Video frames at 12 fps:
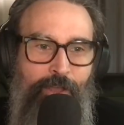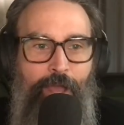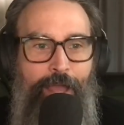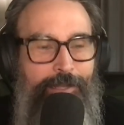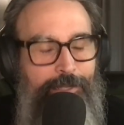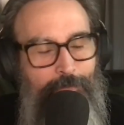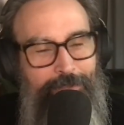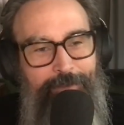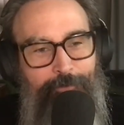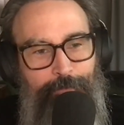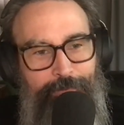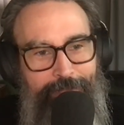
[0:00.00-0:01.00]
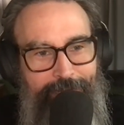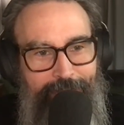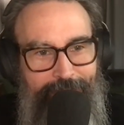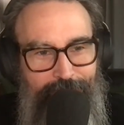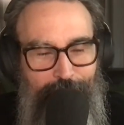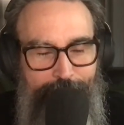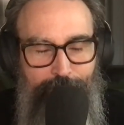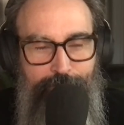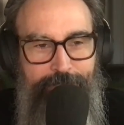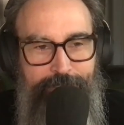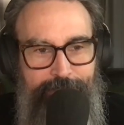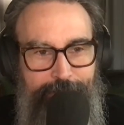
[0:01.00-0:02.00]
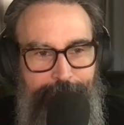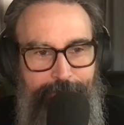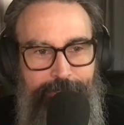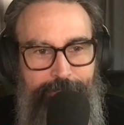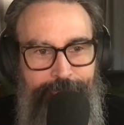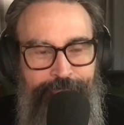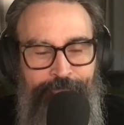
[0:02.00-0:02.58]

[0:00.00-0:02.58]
How come we never plan ahead and try to drink the same thing?